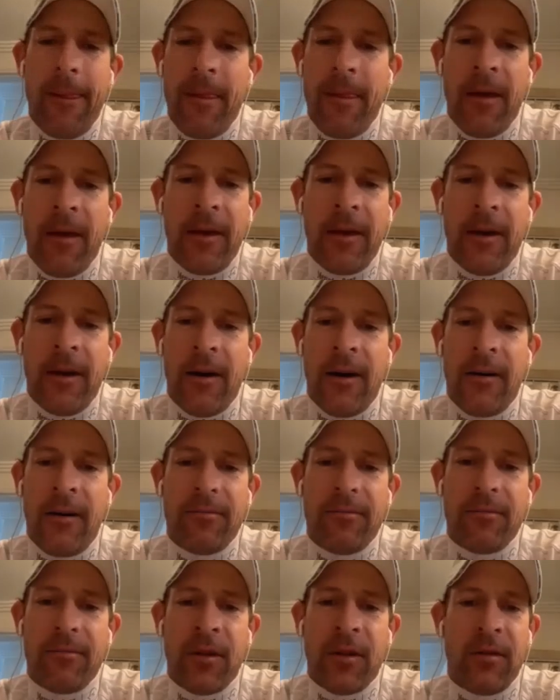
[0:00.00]
They
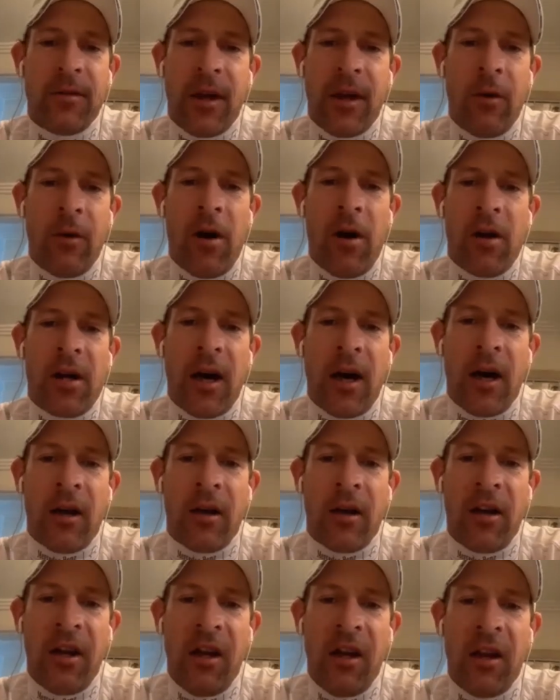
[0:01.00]
won't cut
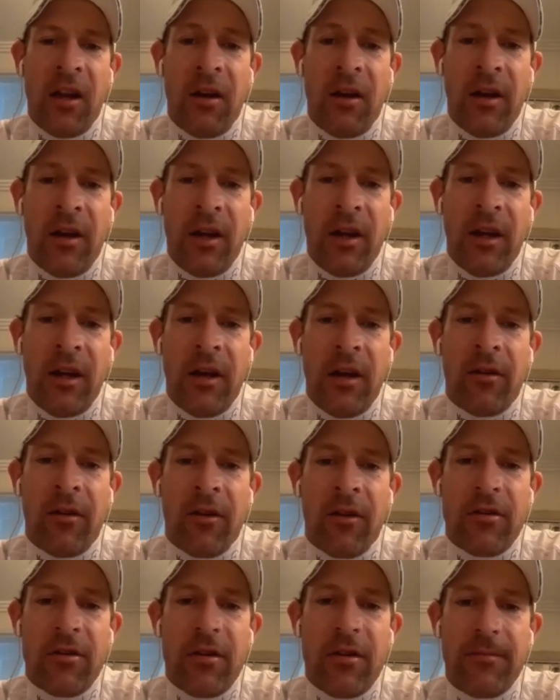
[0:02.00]
it in the
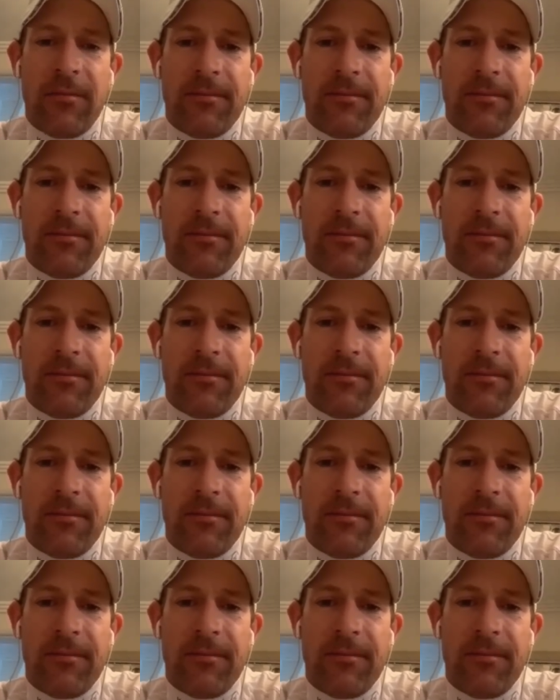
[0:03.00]
Everest.